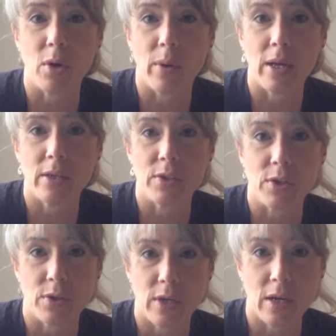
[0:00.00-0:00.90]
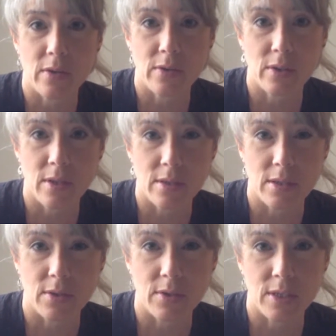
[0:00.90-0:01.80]
go out and turn out. So that's
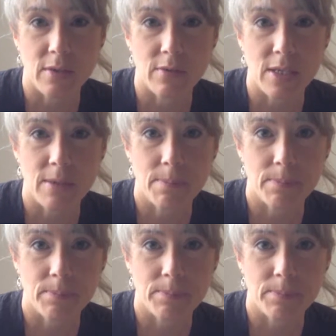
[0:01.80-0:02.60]
another safety.